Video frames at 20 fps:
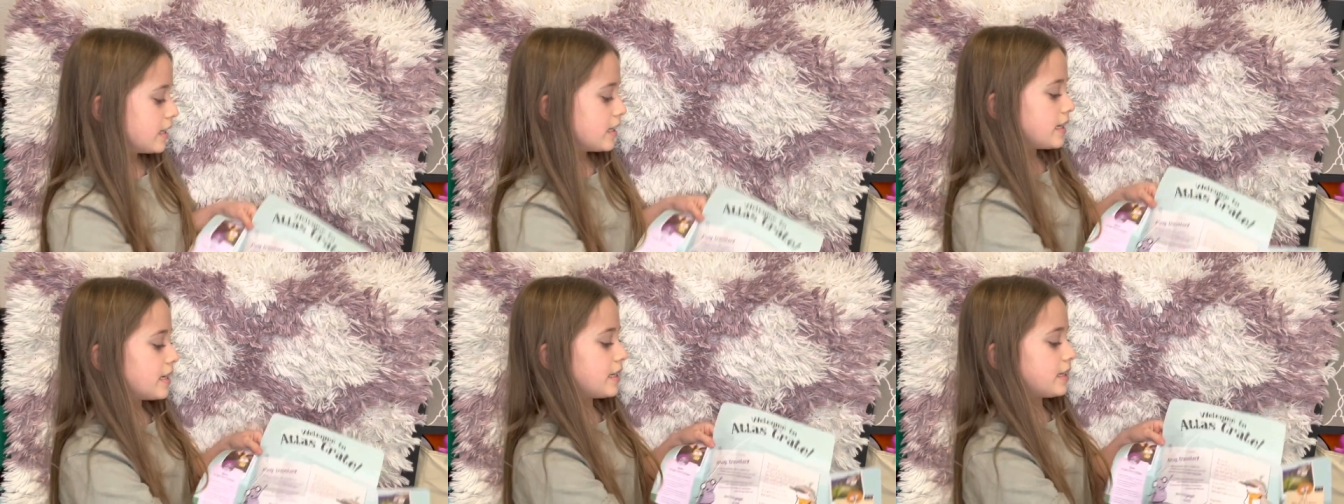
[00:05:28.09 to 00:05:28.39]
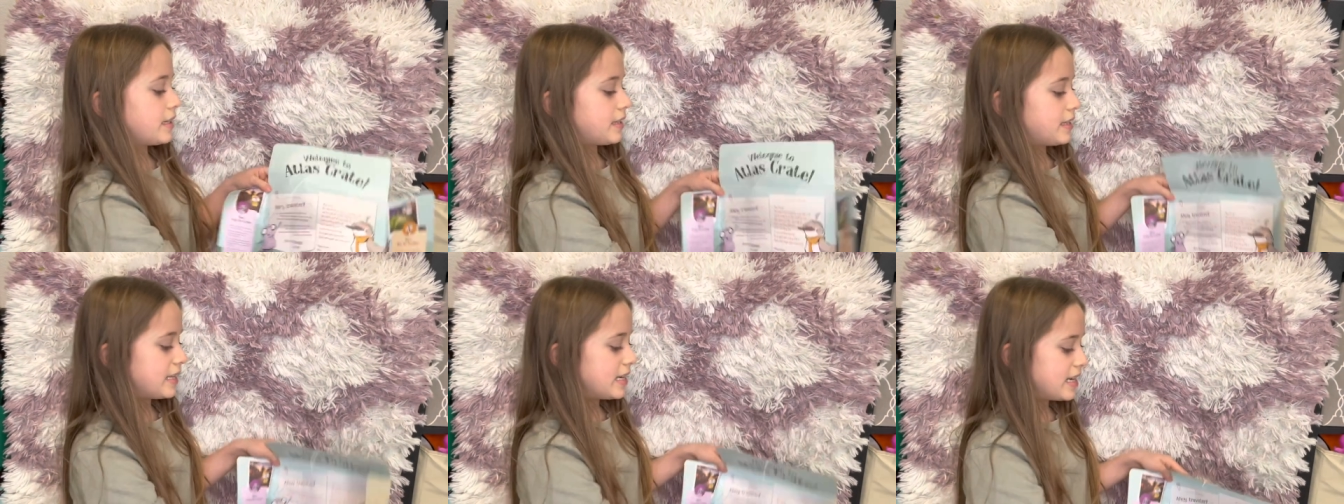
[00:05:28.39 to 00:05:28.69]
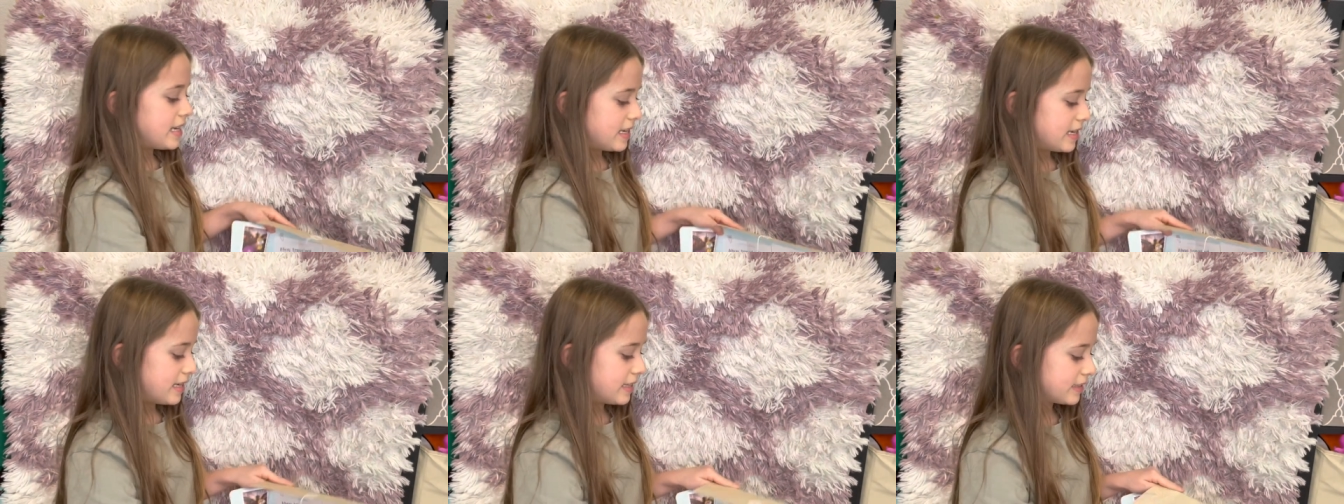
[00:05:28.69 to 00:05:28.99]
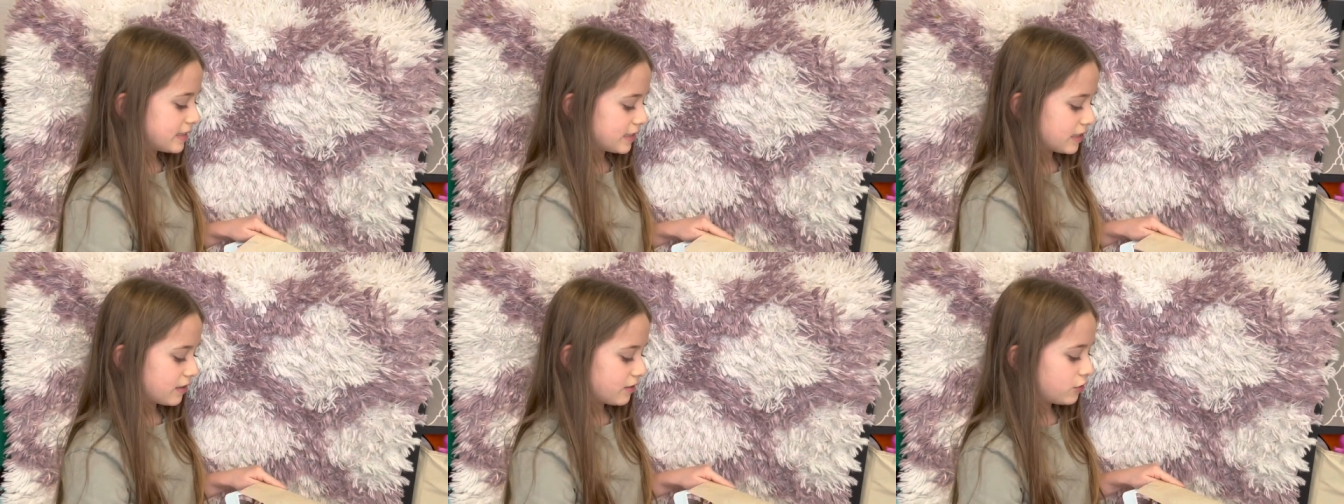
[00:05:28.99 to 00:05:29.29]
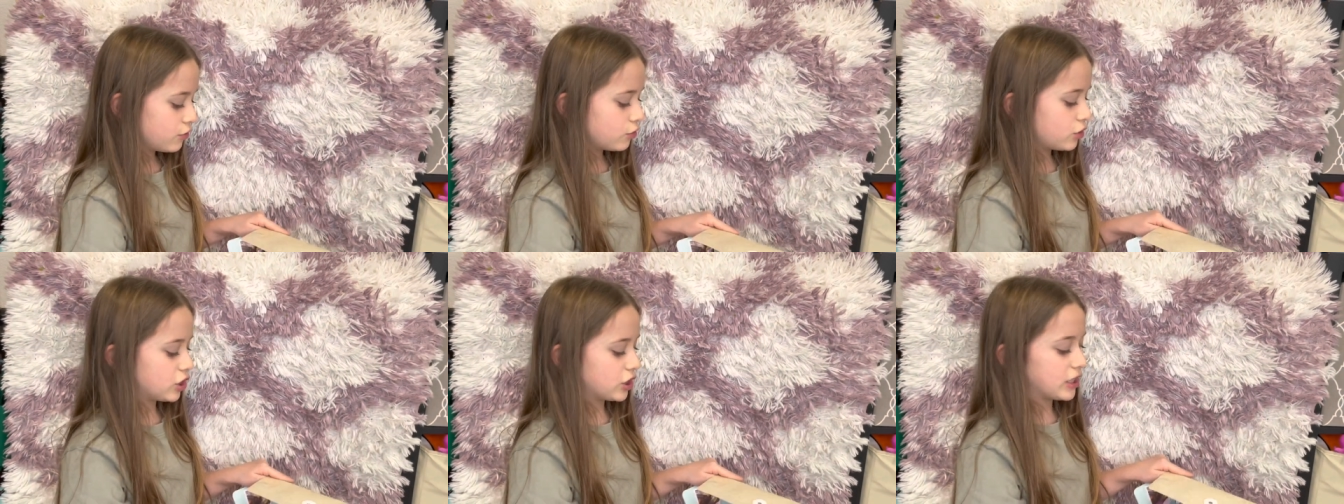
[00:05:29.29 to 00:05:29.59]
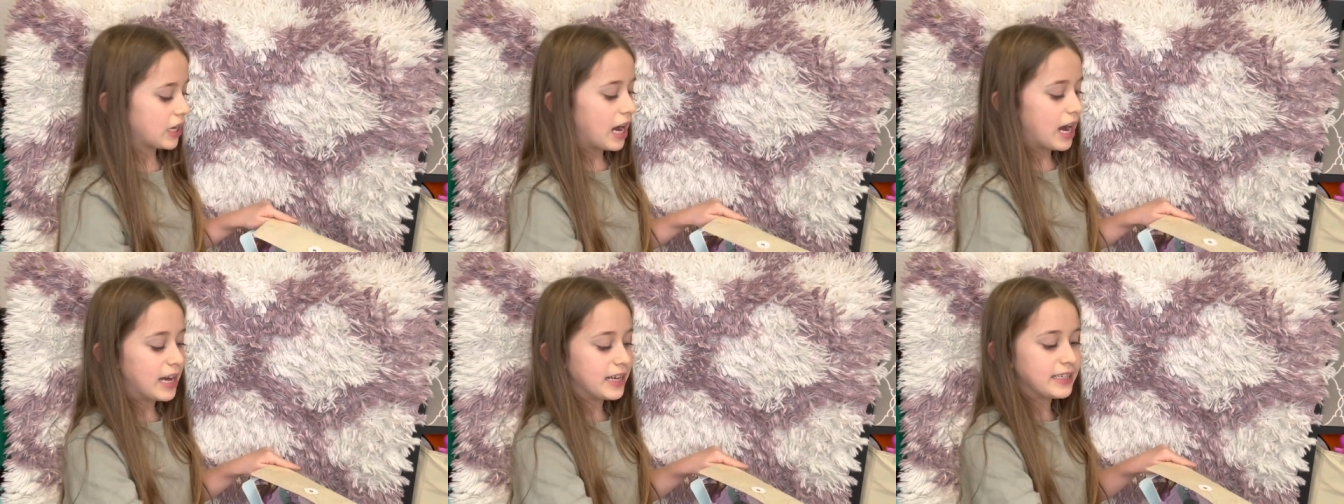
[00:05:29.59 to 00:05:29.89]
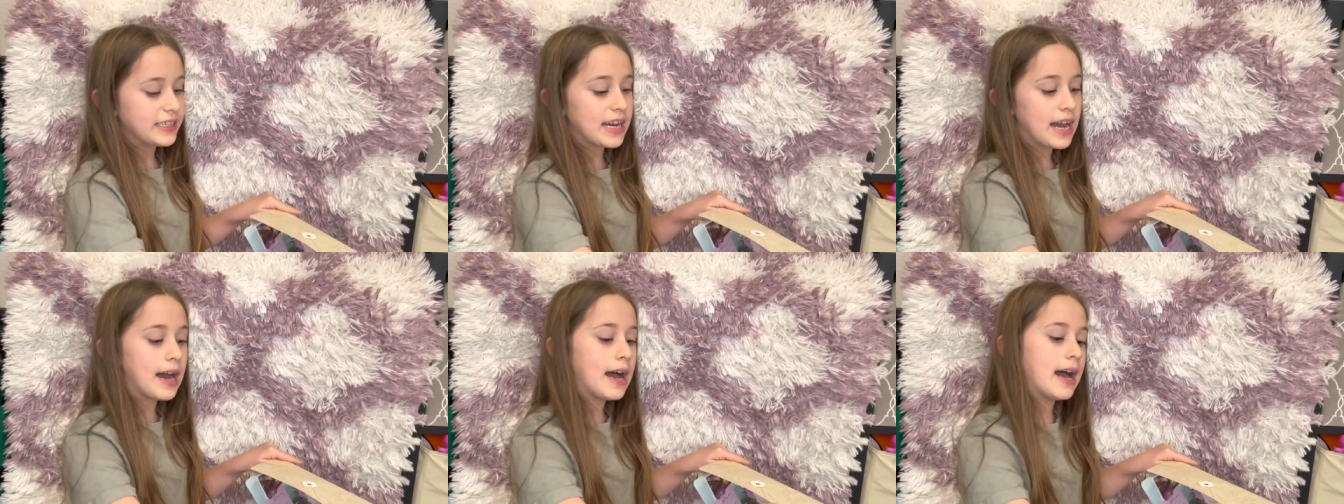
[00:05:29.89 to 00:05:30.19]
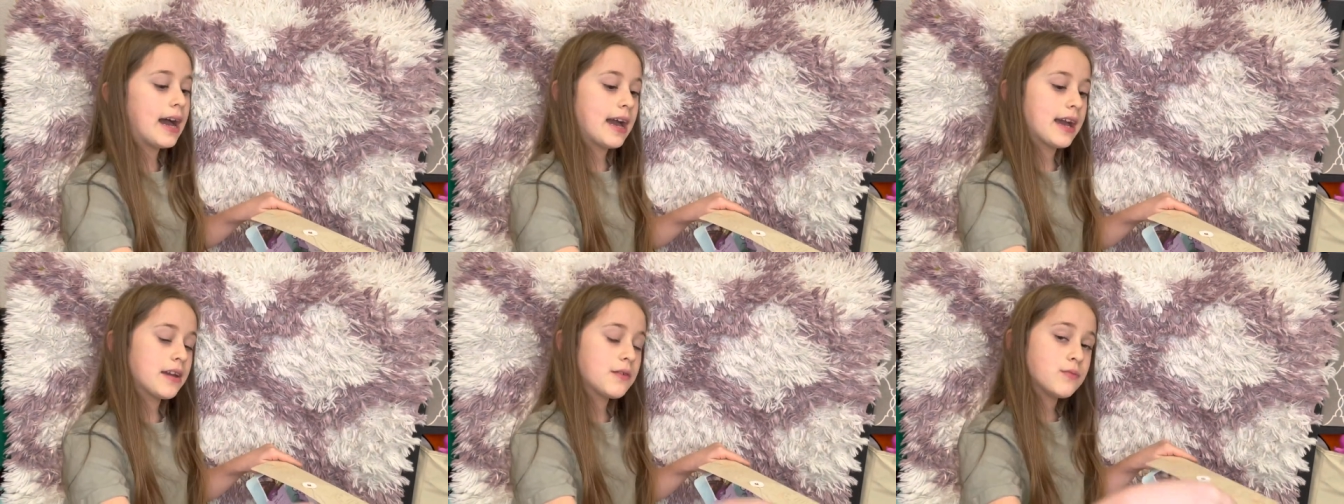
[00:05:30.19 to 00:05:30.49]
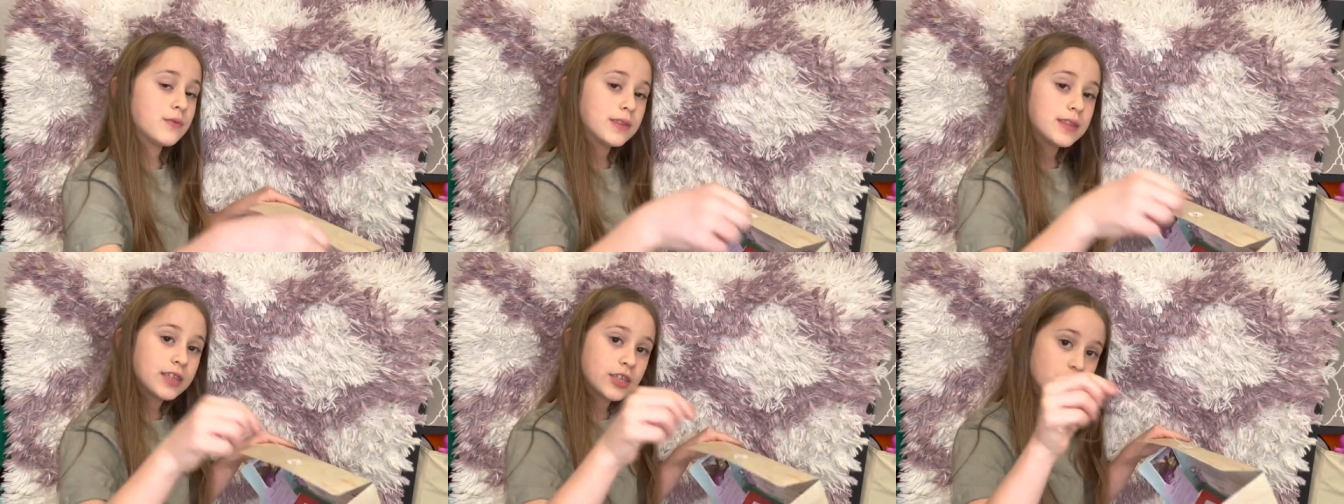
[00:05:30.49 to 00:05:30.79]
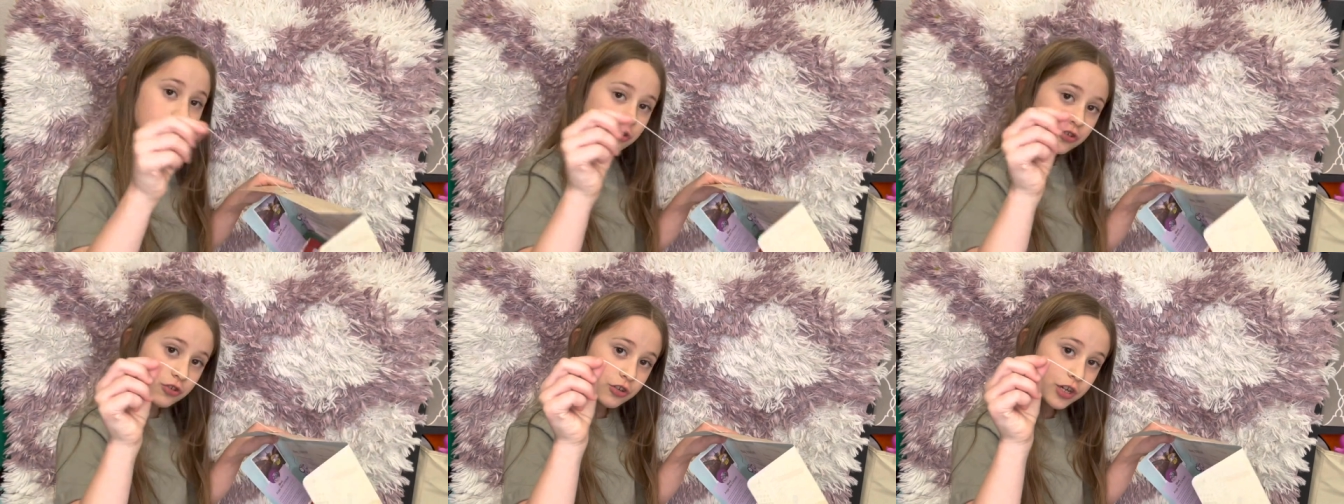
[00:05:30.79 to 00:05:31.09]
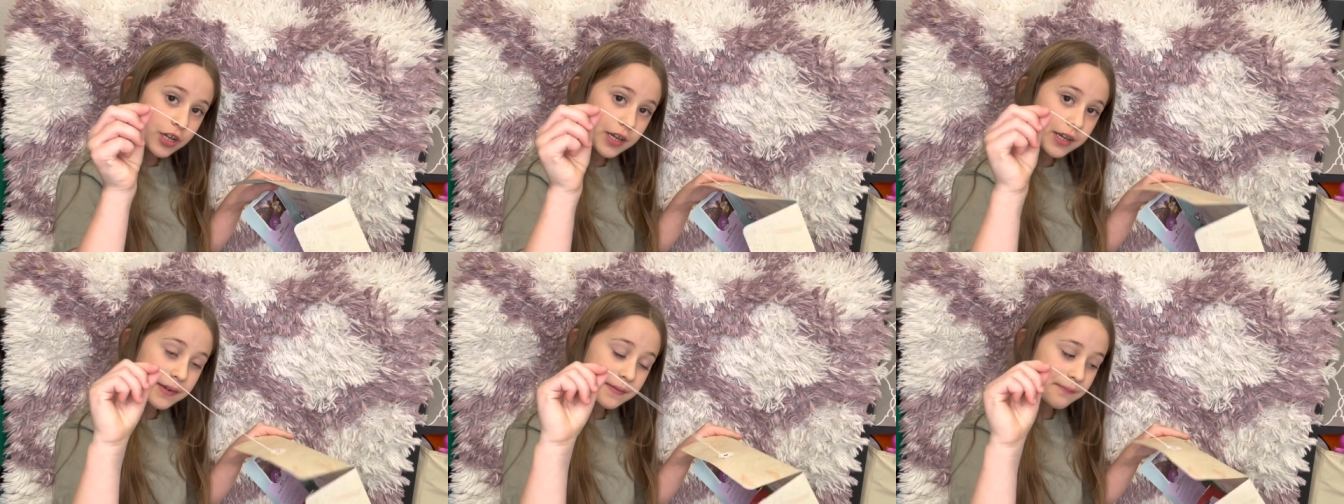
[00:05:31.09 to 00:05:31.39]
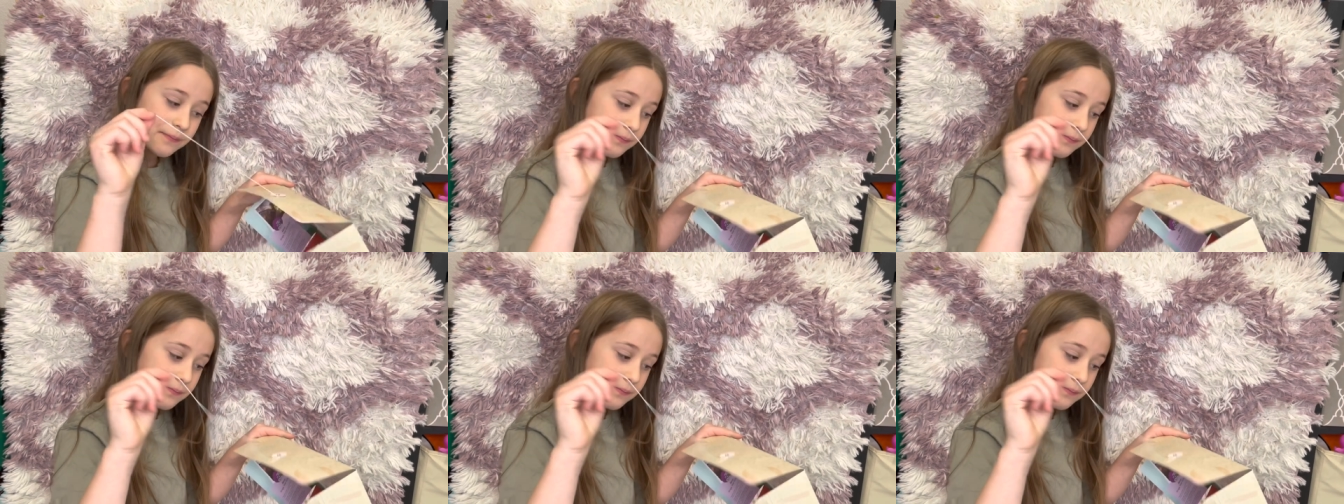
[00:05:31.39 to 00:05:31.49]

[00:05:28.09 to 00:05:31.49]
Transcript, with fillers: And these you just untie with the string.